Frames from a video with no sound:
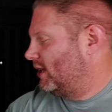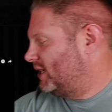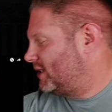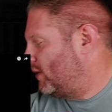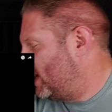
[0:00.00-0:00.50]

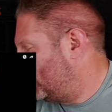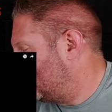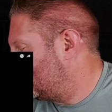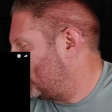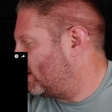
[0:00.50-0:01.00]
Let's go ahead
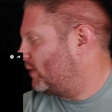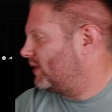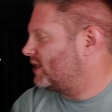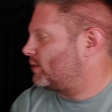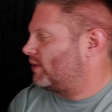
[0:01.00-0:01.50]
and get started
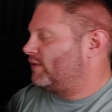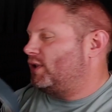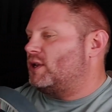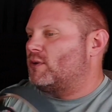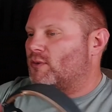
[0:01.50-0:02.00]
with this
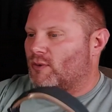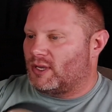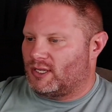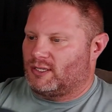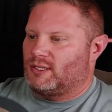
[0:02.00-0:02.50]

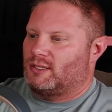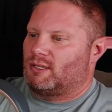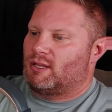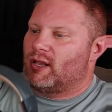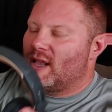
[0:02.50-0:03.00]
review.
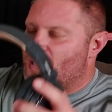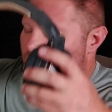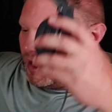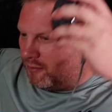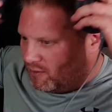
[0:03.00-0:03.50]

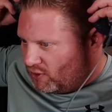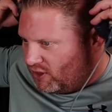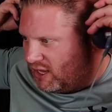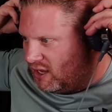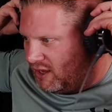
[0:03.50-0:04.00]
I remember
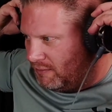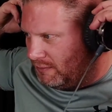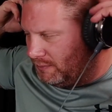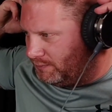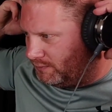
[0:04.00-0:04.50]

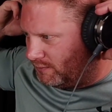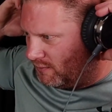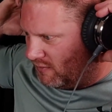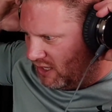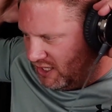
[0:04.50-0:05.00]
the,
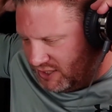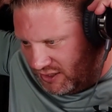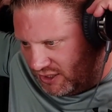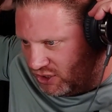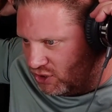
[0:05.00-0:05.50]
is
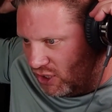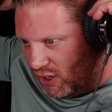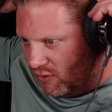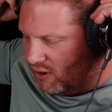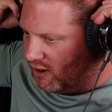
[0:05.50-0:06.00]
it the
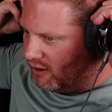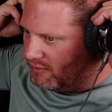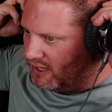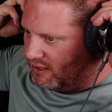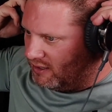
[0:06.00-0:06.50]
jaw
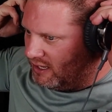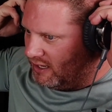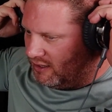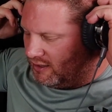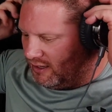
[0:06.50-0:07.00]
harp
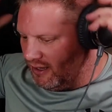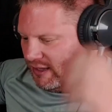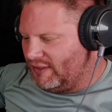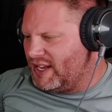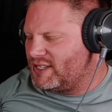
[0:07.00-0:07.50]
that
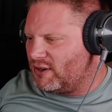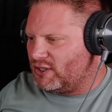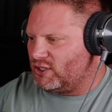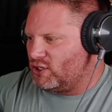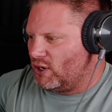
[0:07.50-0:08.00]
I think it's
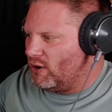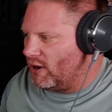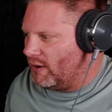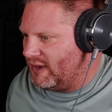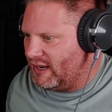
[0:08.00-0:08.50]
called a jaw
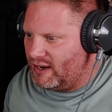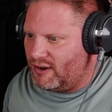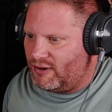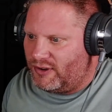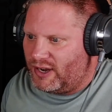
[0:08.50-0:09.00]
harp.
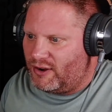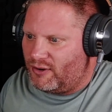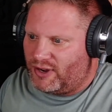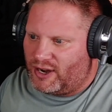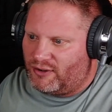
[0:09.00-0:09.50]

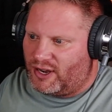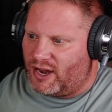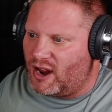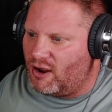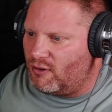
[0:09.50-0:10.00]

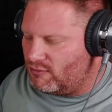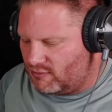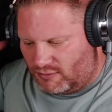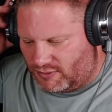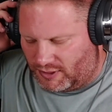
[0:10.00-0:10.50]
Now.
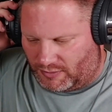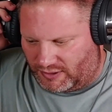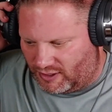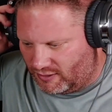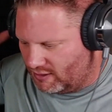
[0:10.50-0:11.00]
Something
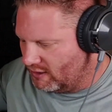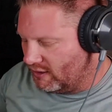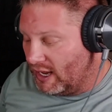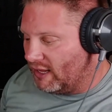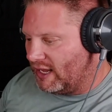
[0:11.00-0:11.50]
like that.
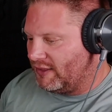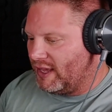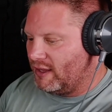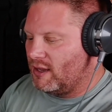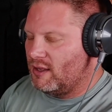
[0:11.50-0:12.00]
Not like
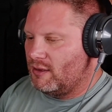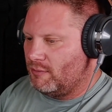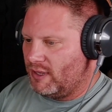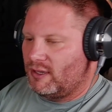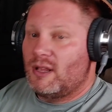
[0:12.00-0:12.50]
that,
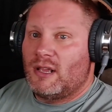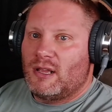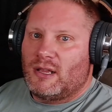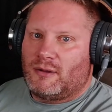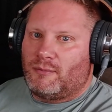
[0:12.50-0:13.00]
but
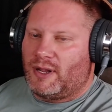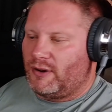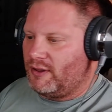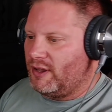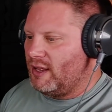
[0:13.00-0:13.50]

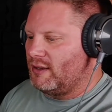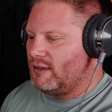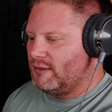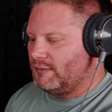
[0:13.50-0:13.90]
better than that.